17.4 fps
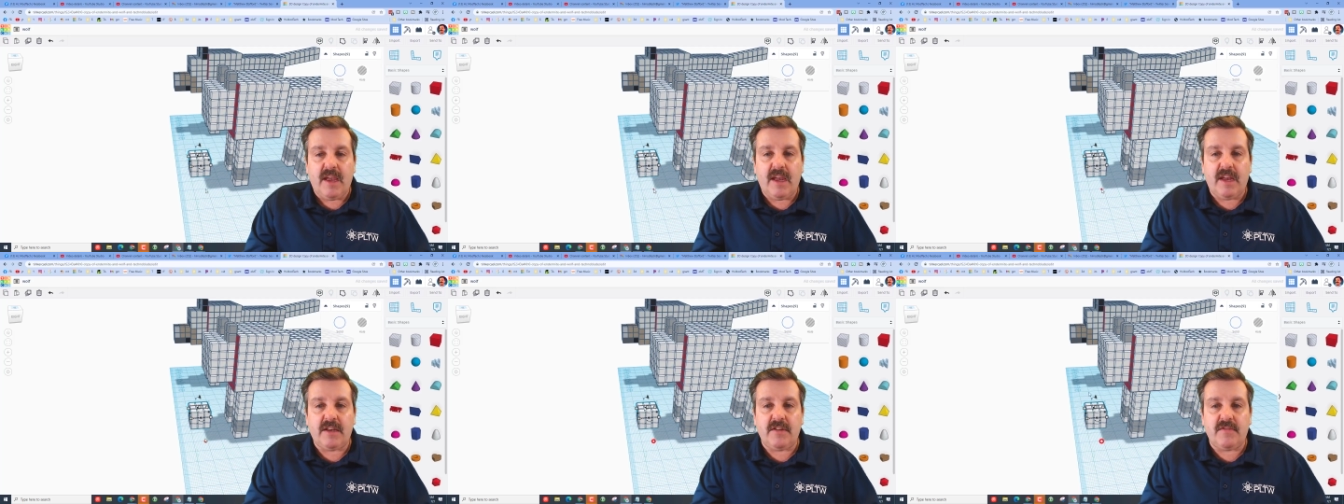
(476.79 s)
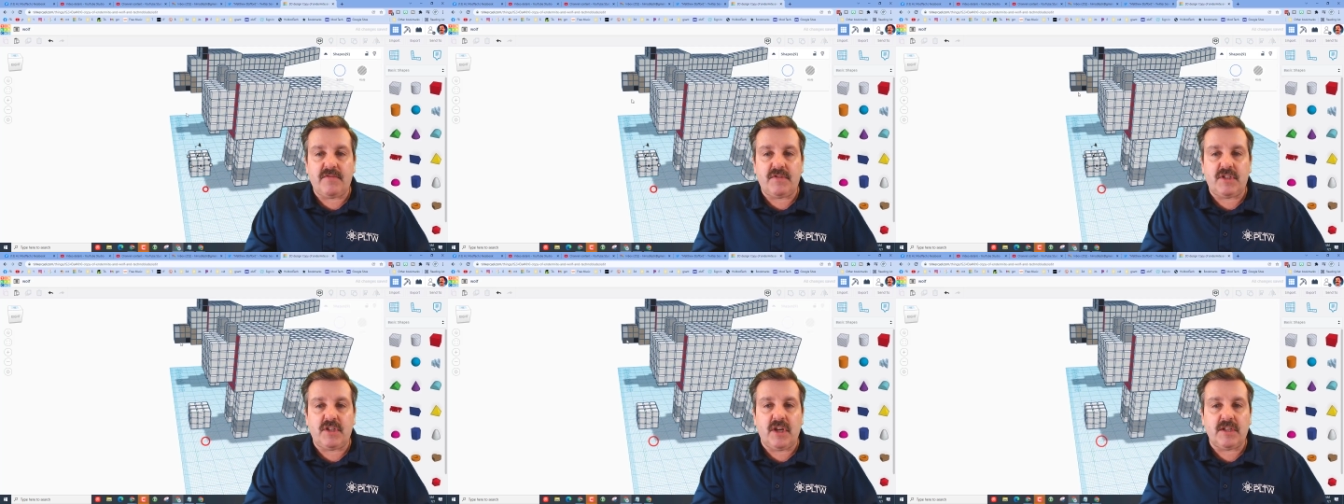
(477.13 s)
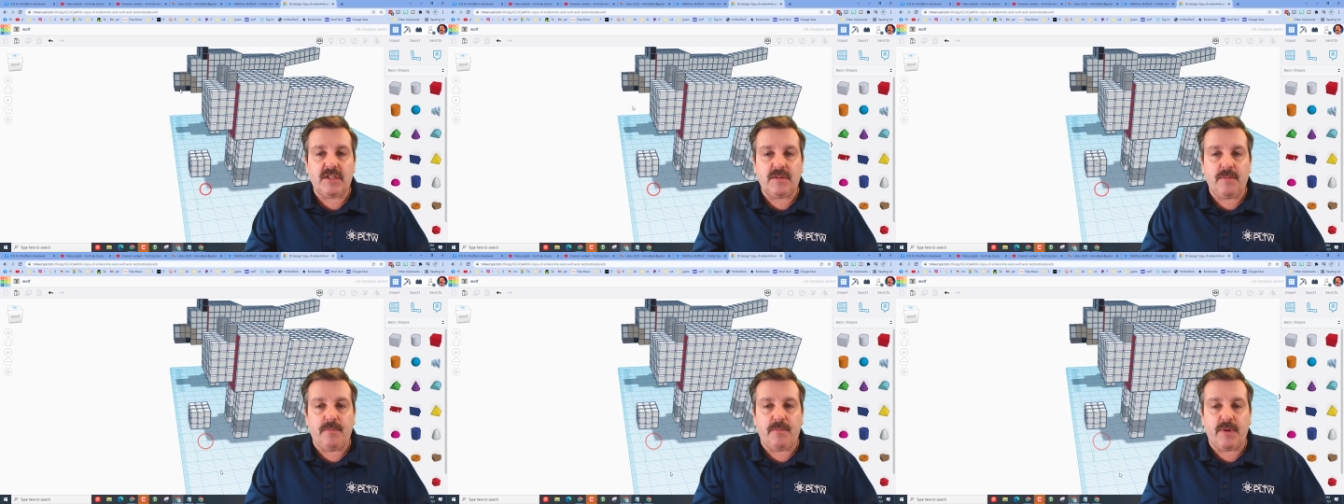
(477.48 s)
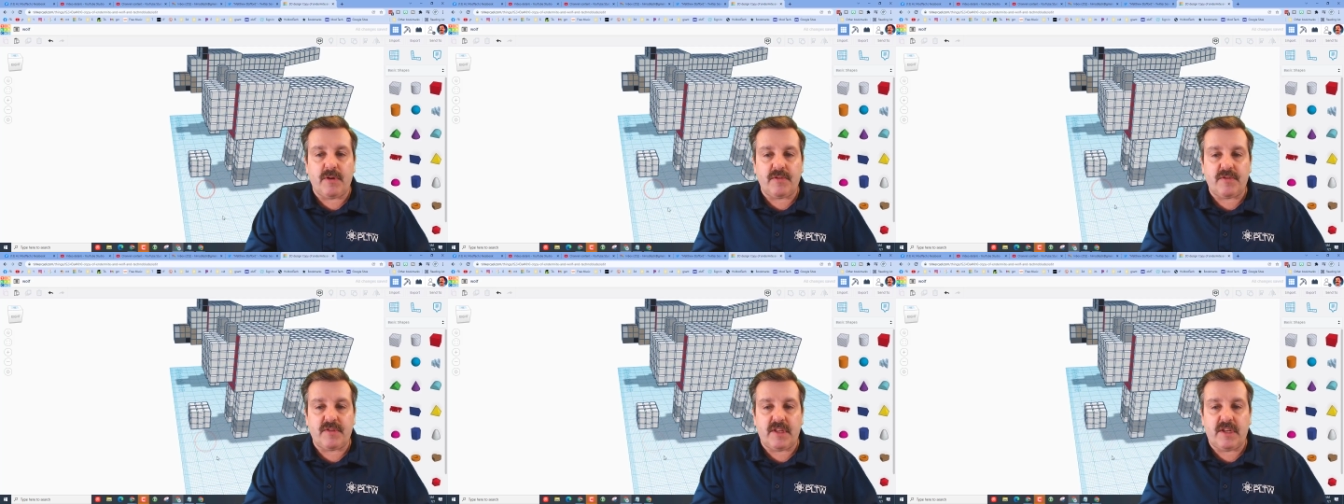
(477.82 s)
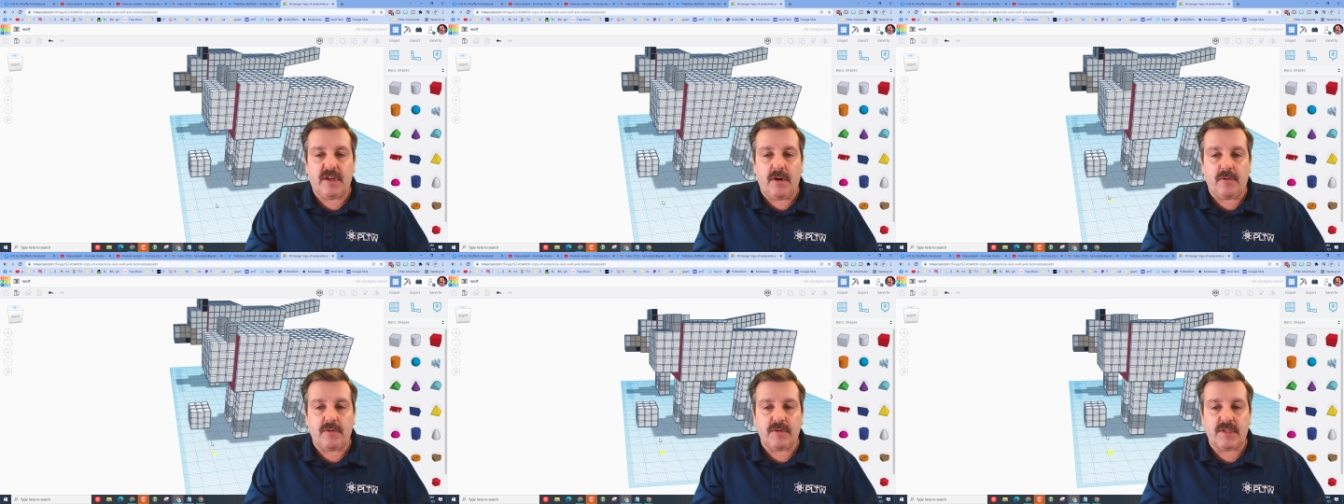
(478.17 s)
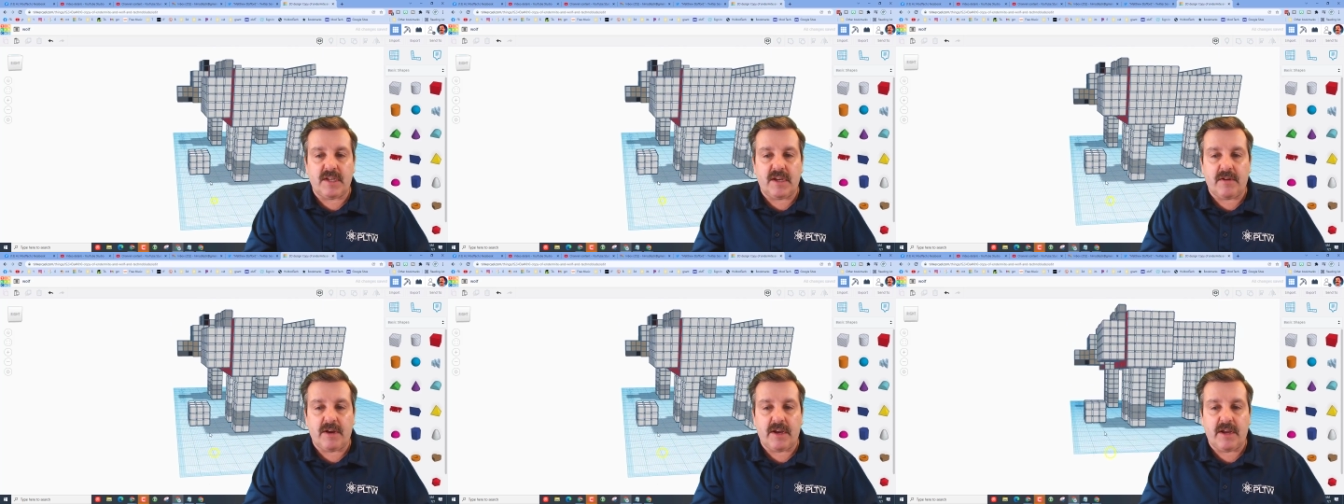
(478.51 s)
and you've just built the nose
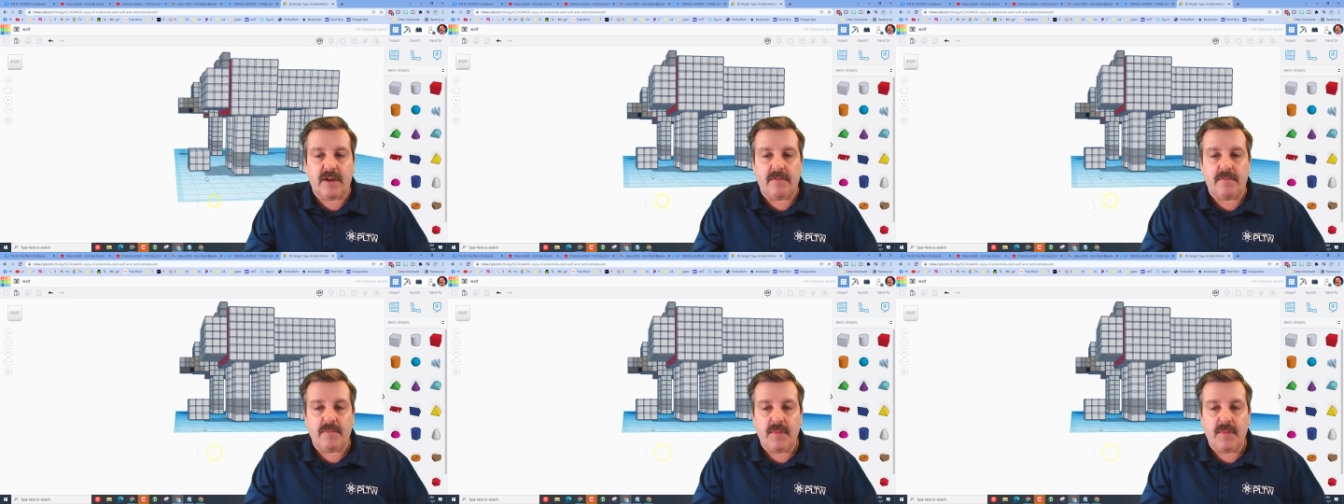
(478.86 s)
area.